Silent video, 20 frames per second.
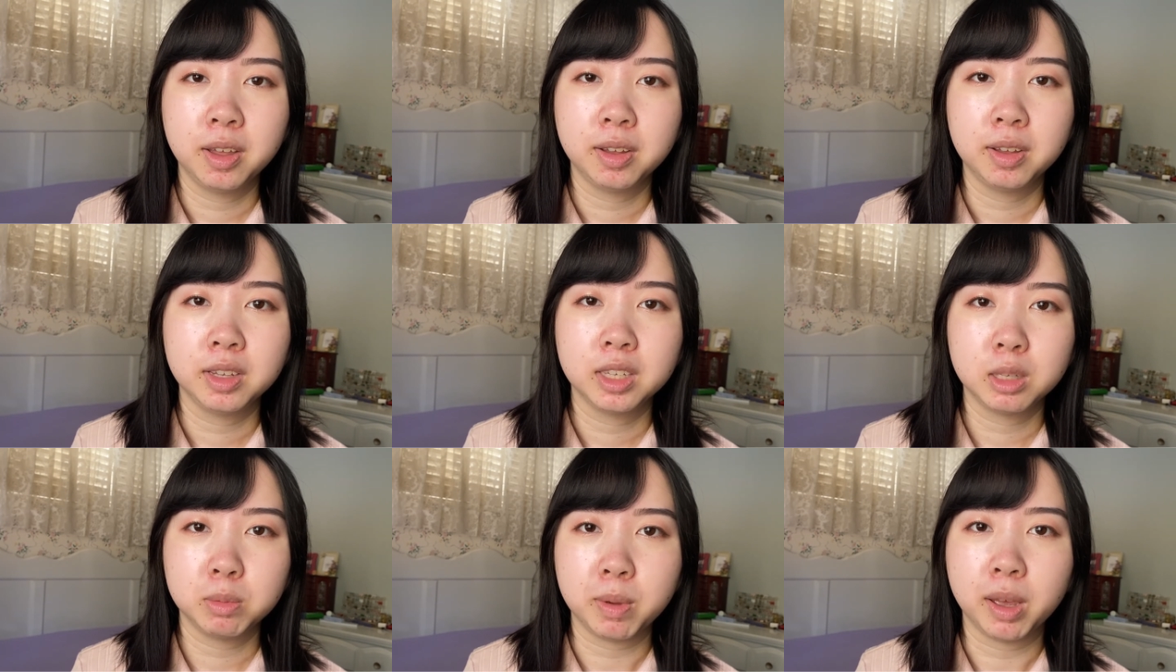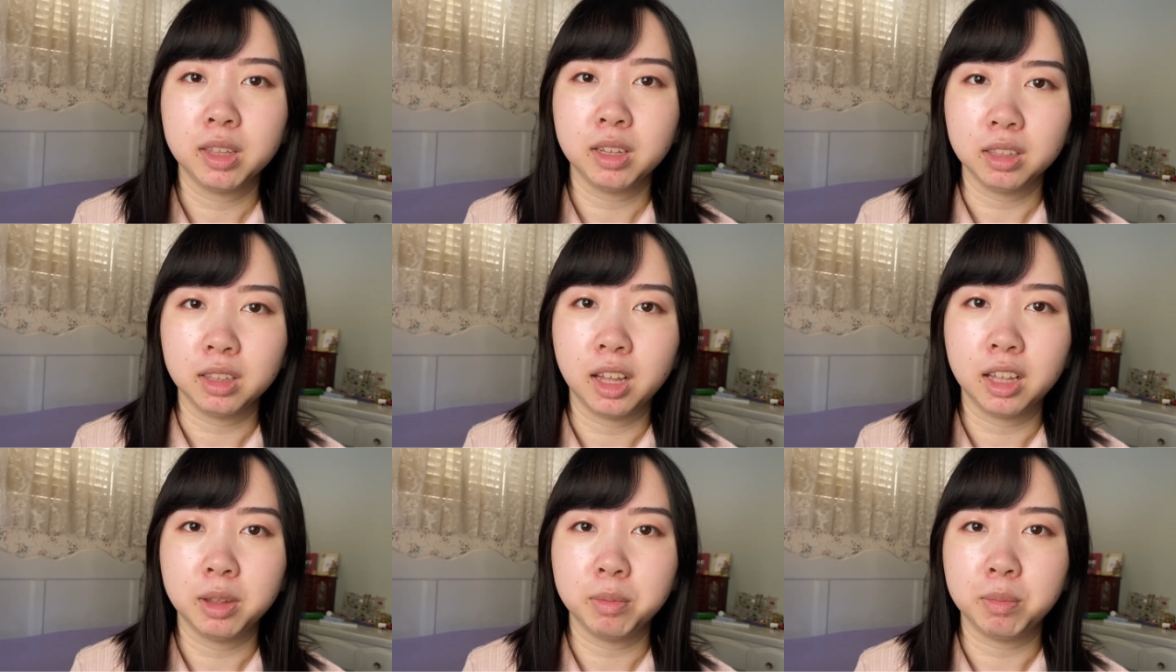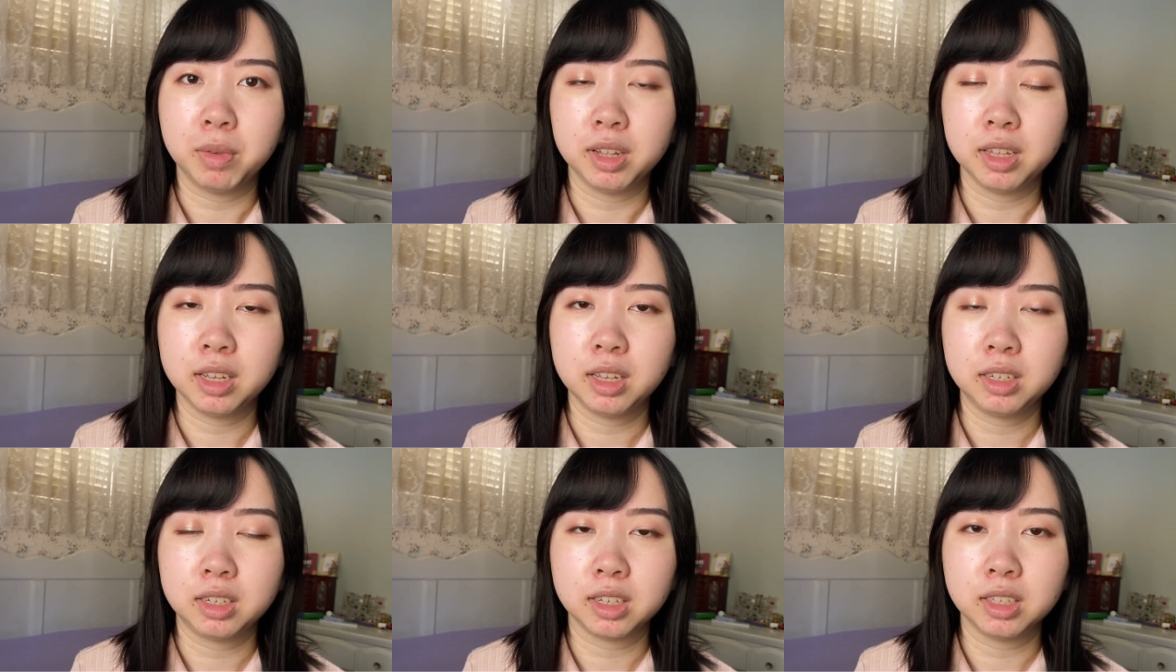spend a lot of
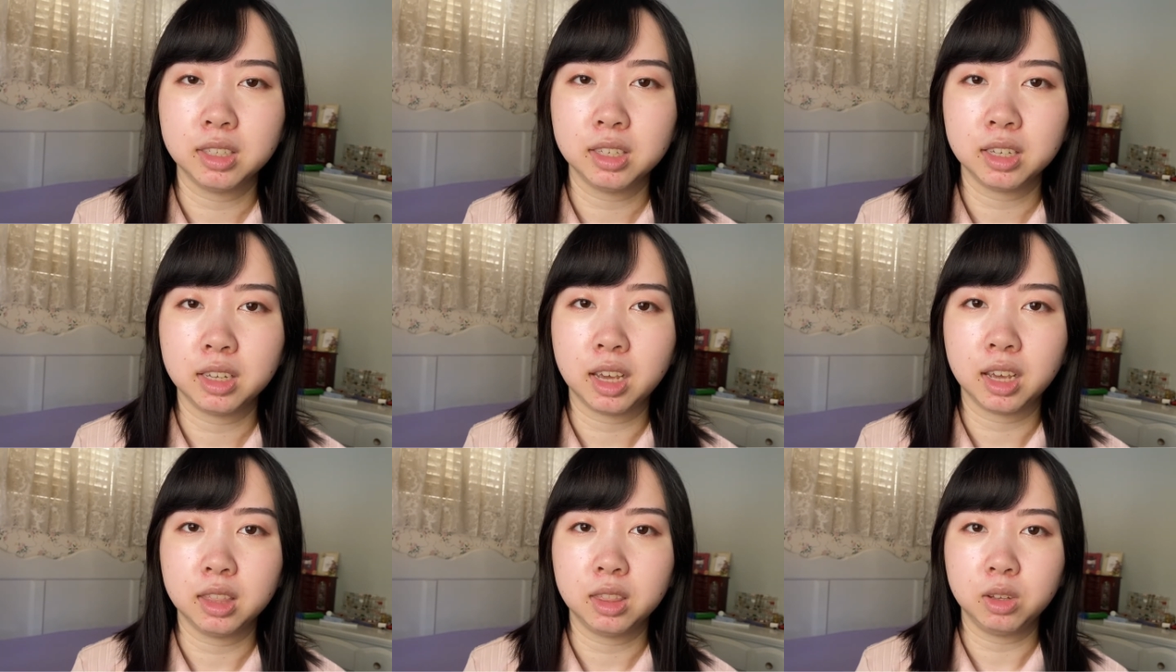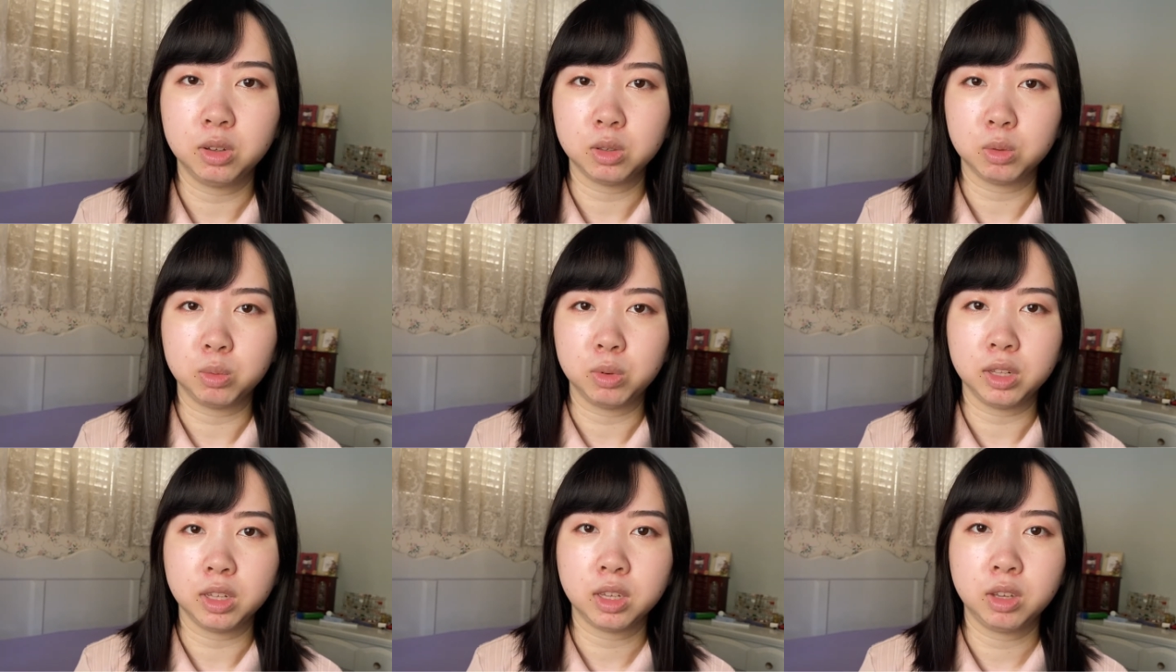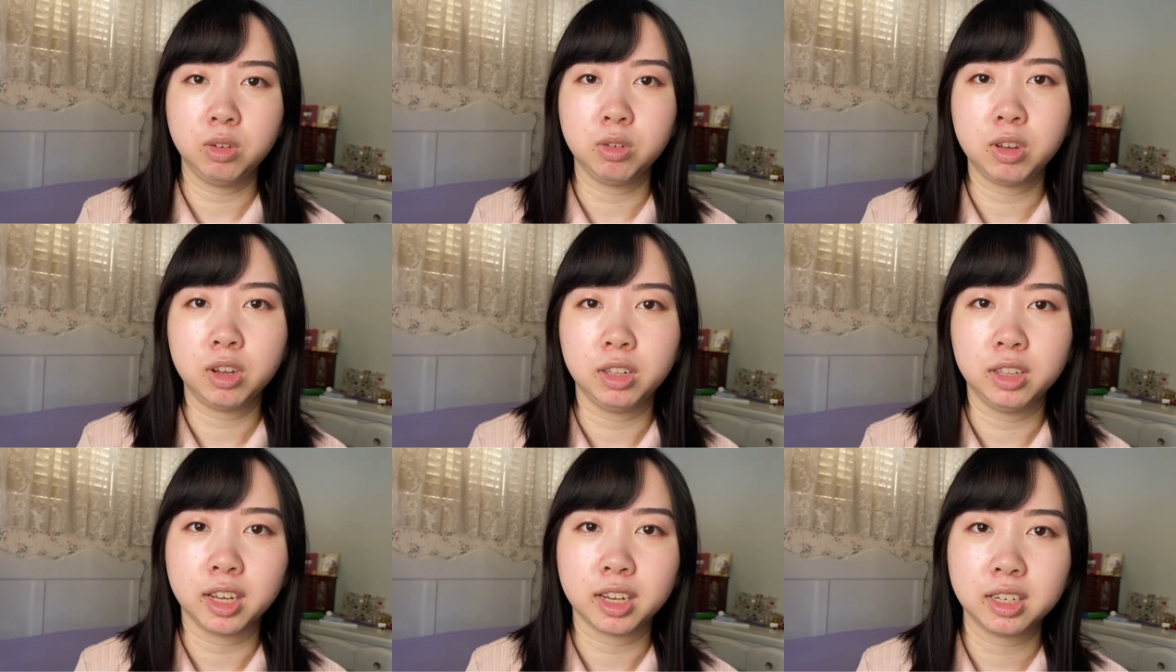money just to get those really cute
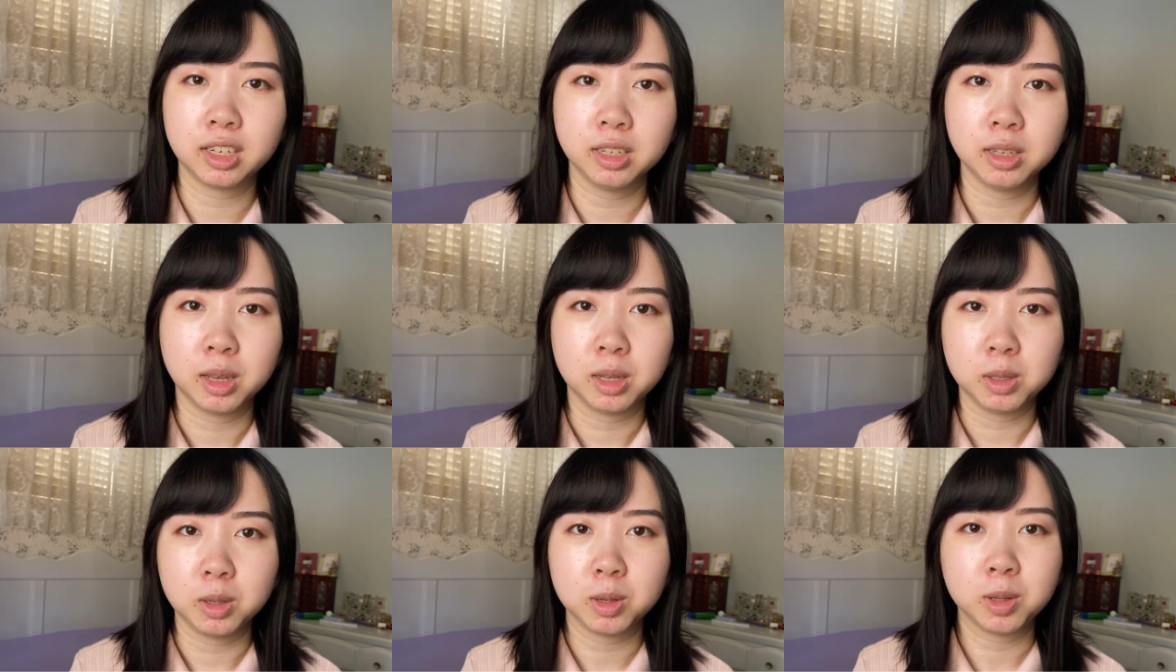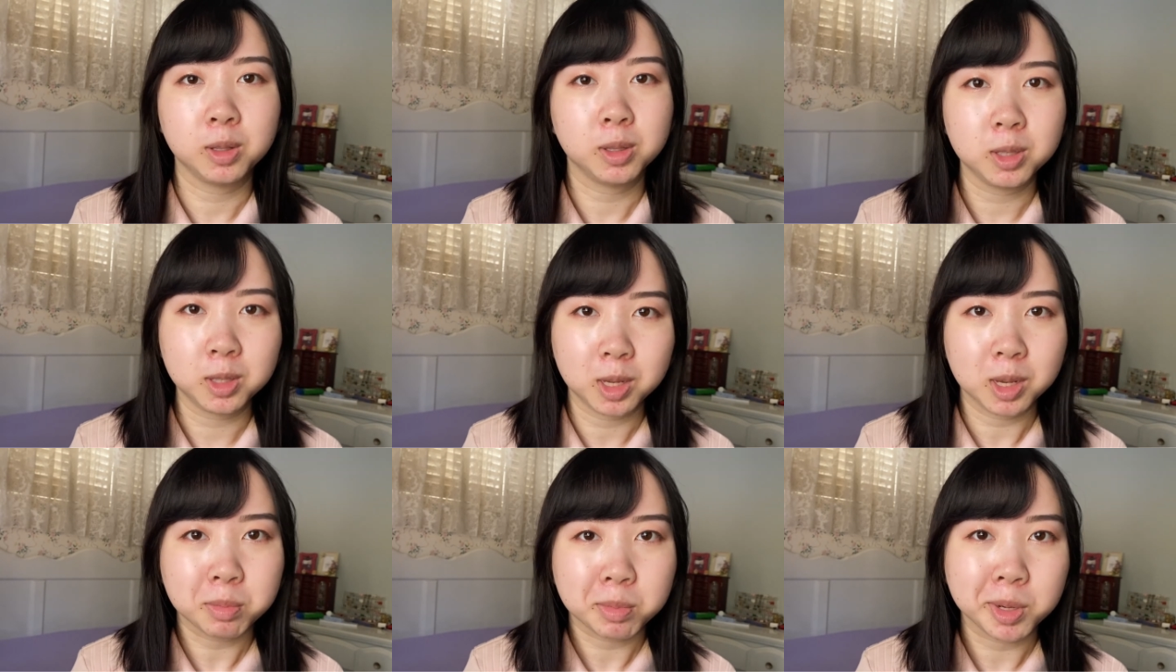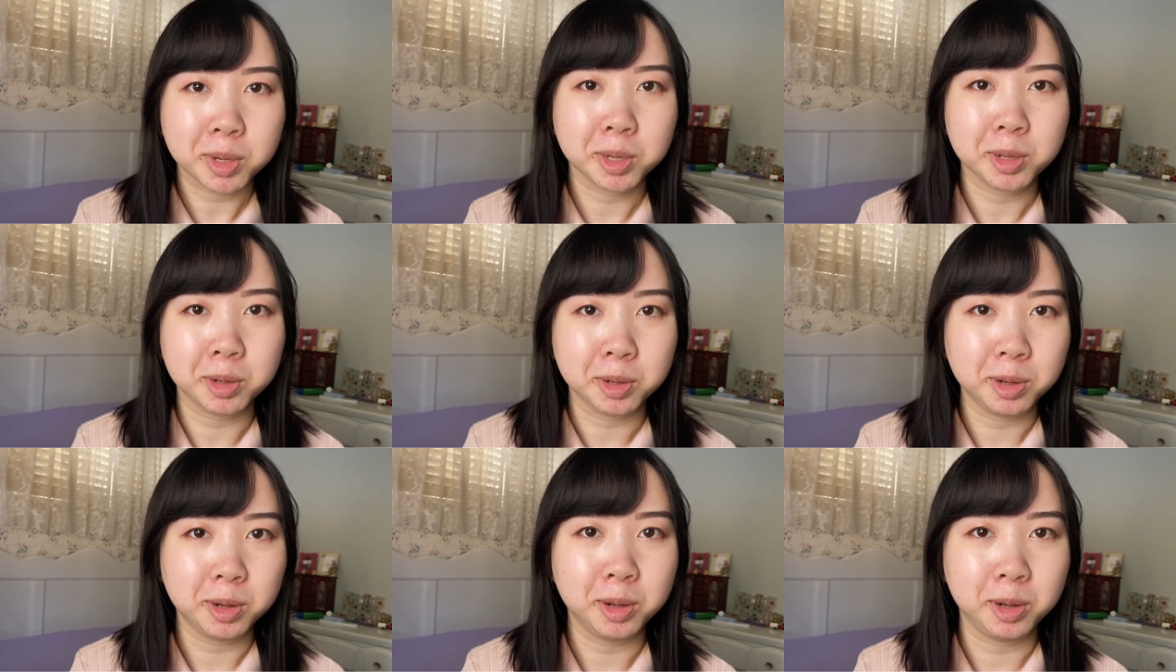collections, as you can see in my
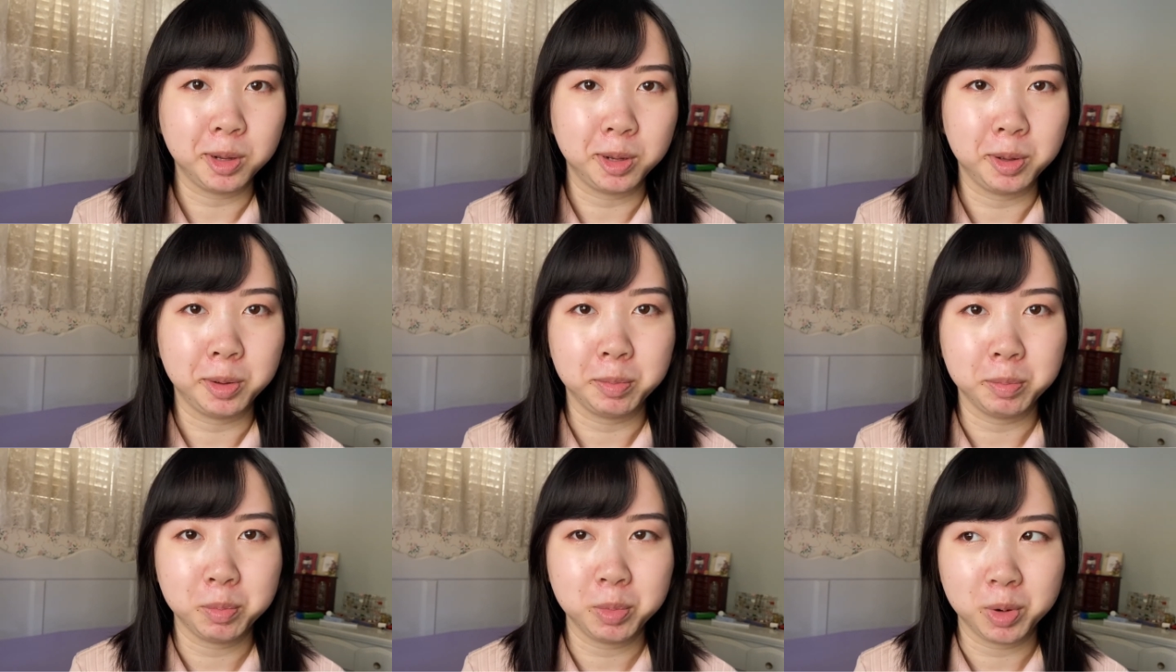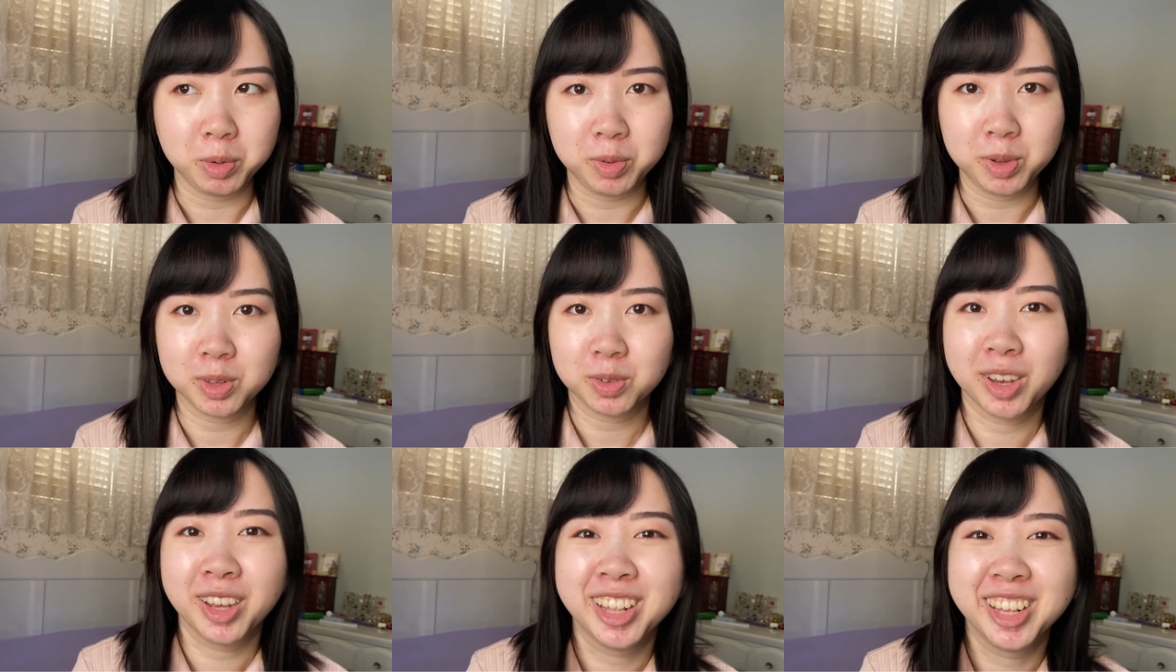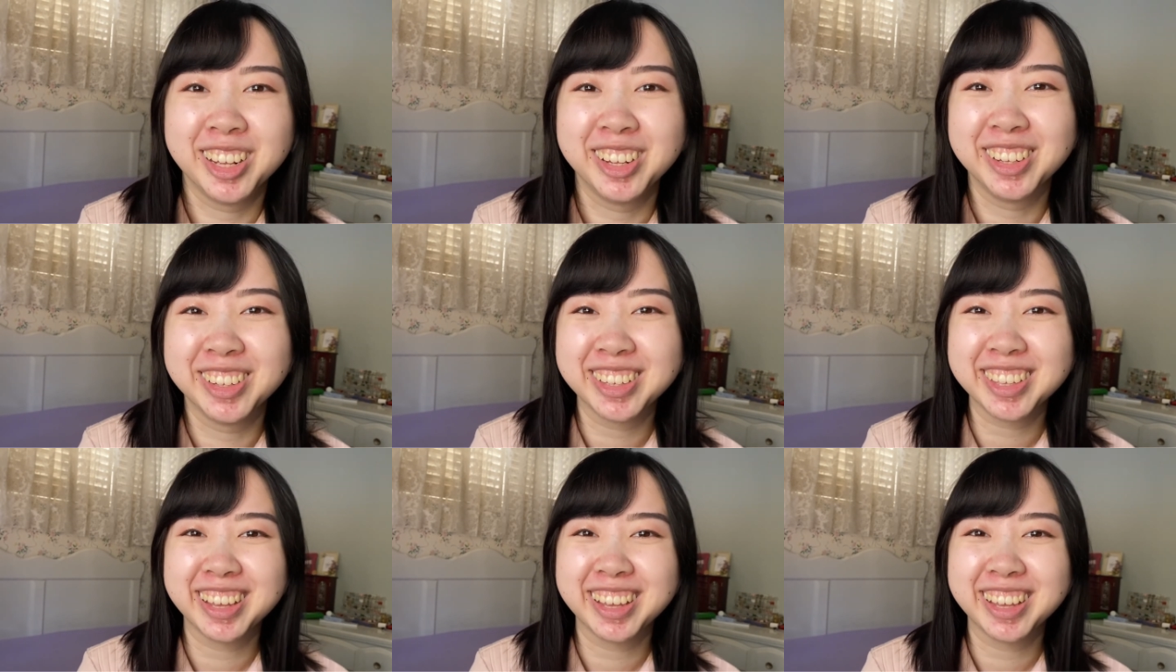previous videos.